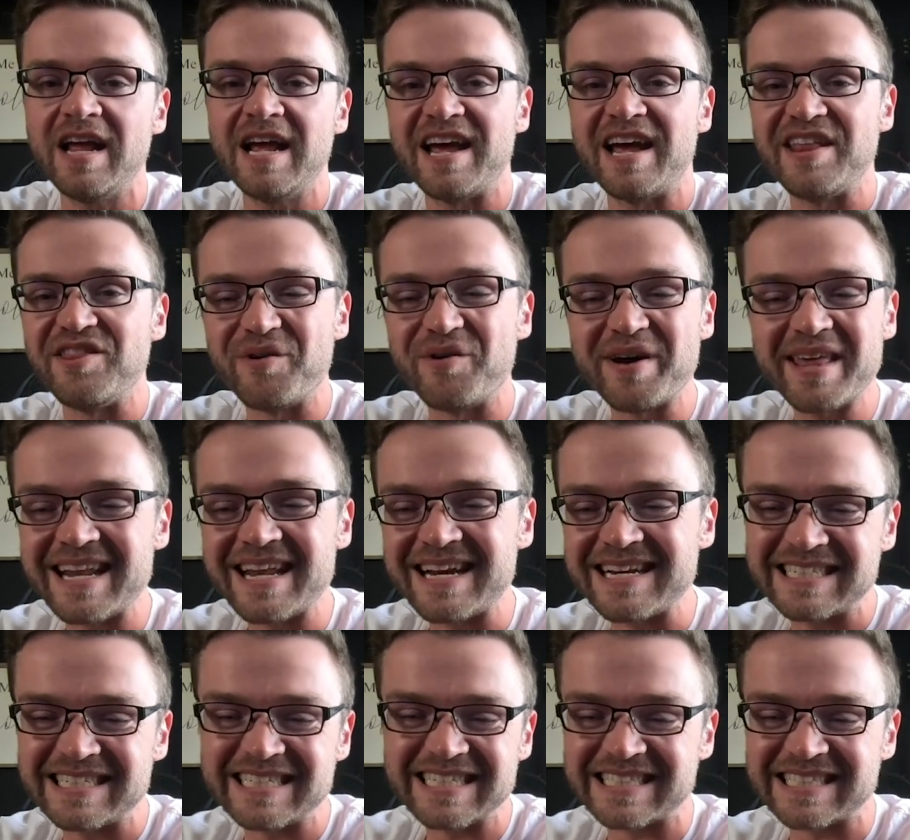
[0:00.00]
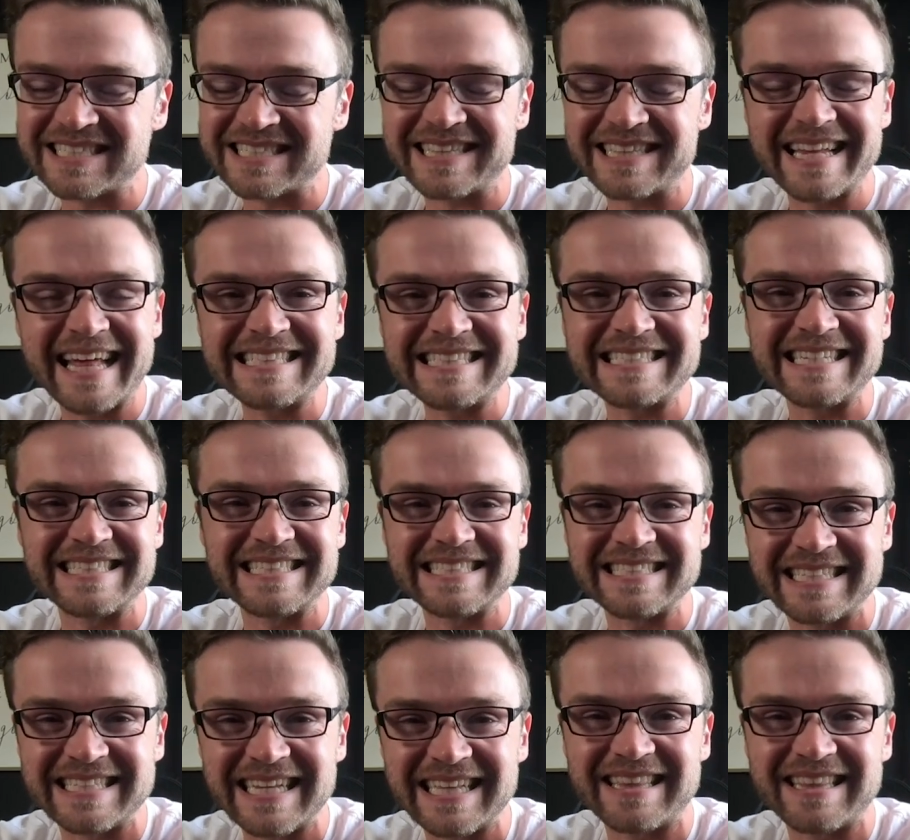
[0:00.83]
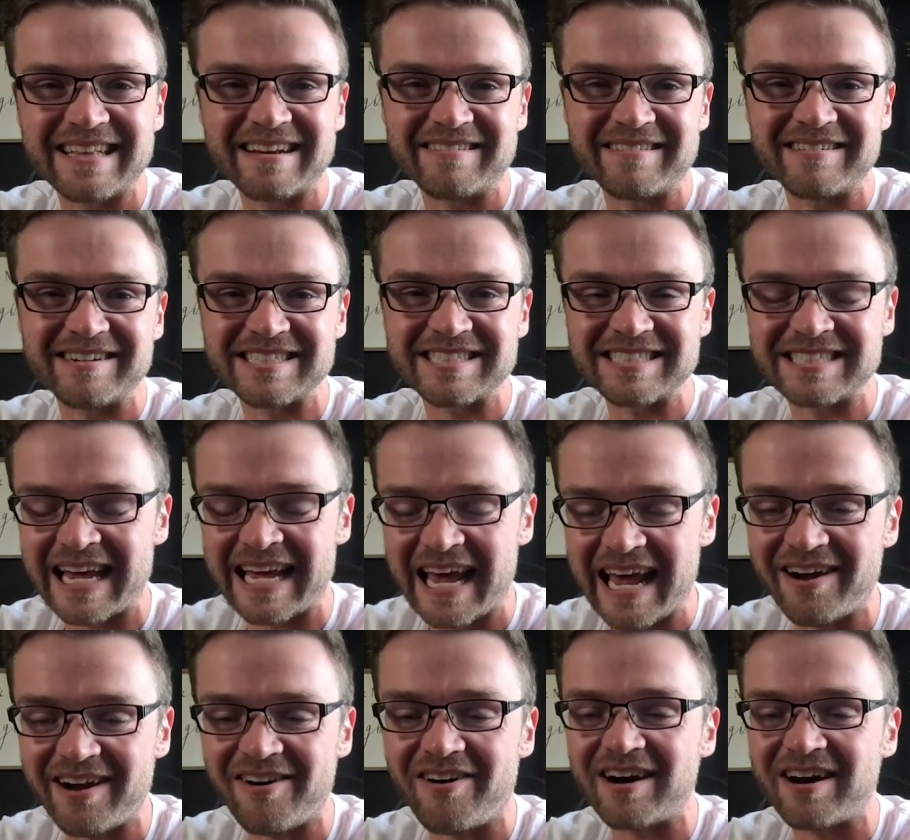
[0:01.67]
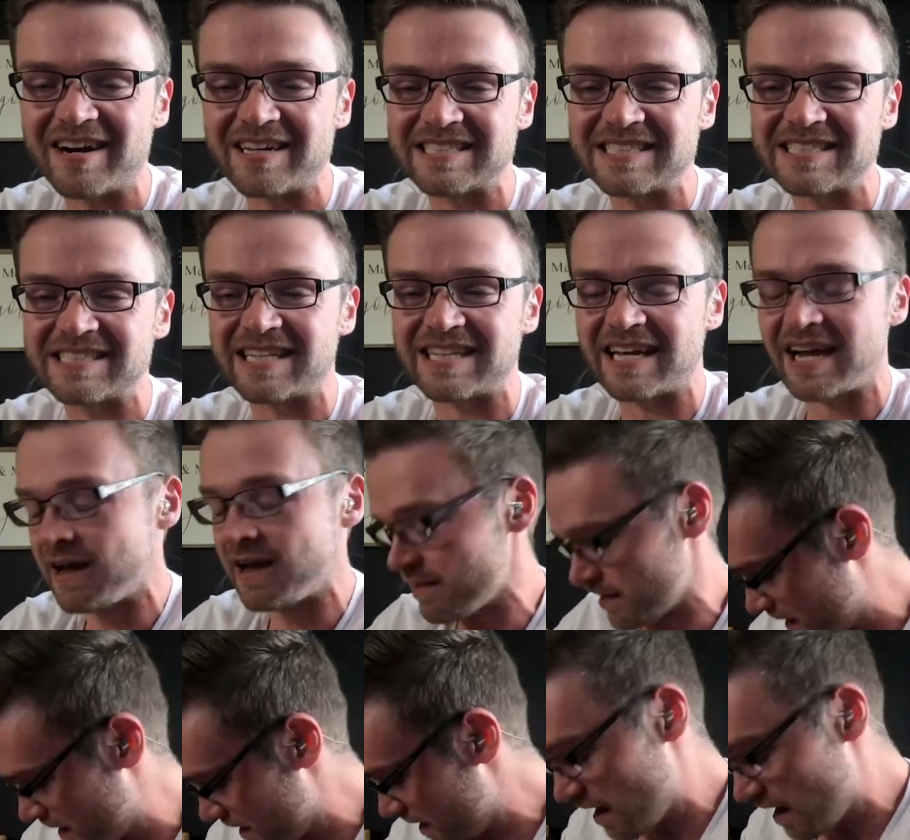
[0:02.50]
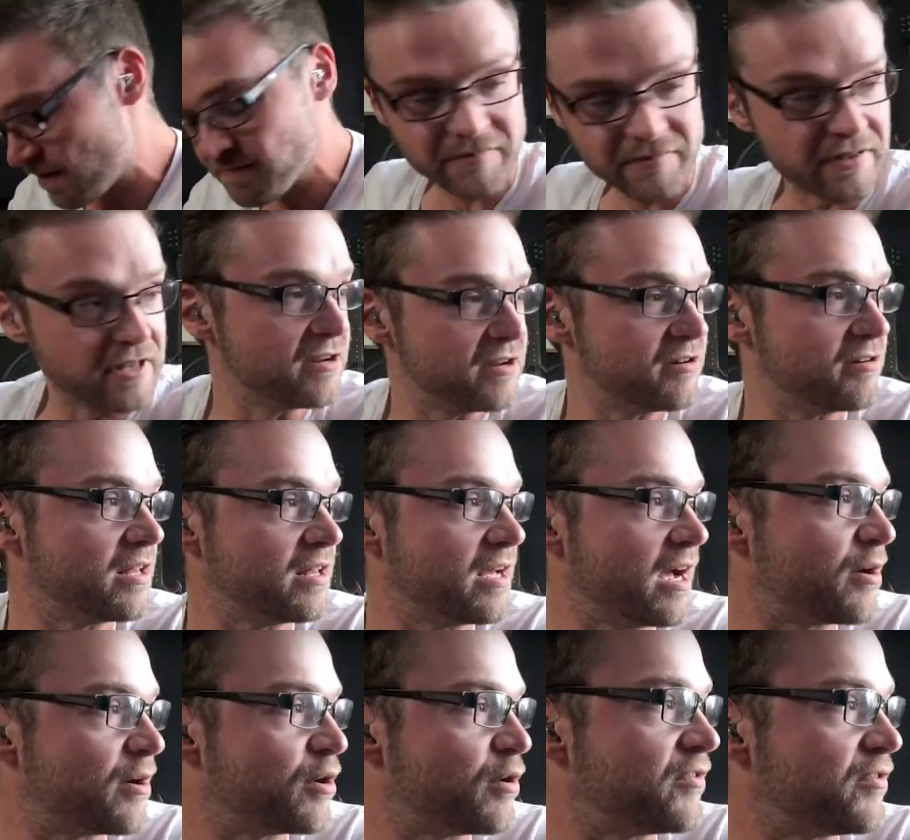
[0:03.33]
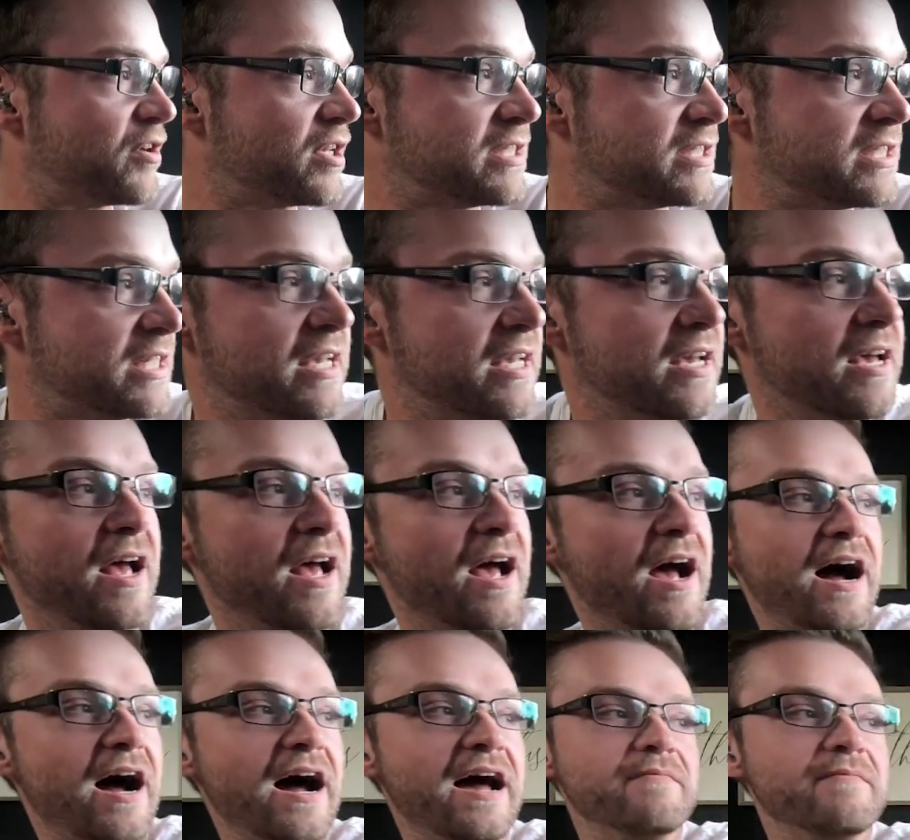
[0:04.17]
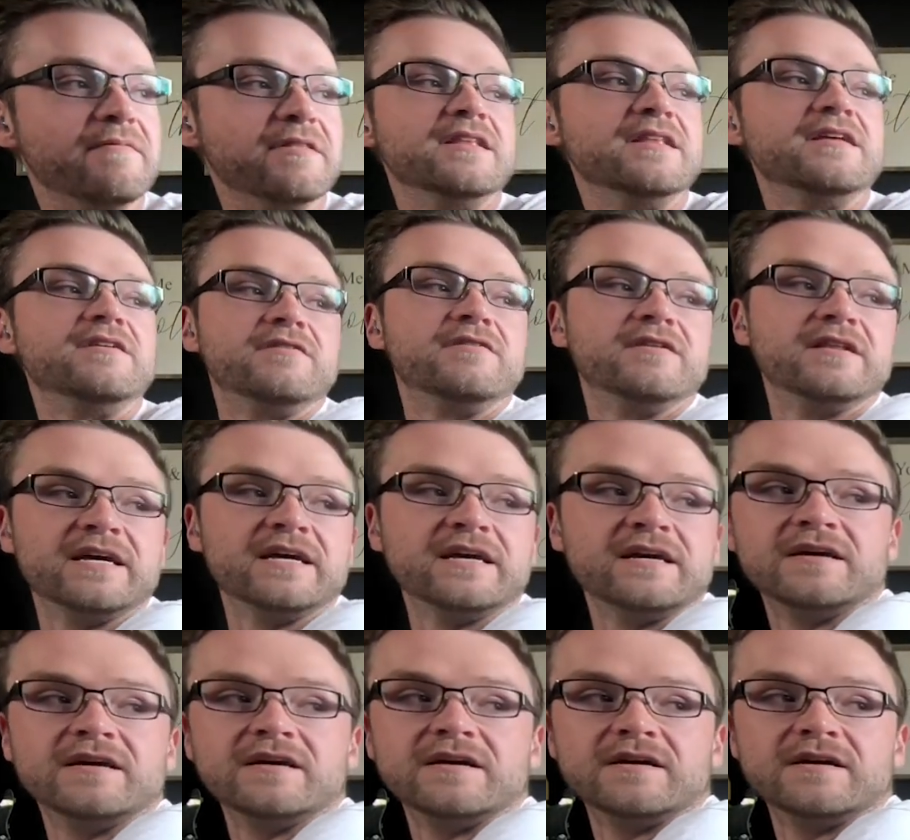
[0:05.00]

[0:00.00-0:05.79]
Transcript: And the way that he just lets it sit there and just hang on, it's just like I'm literally, I don't know if you can see, I am literally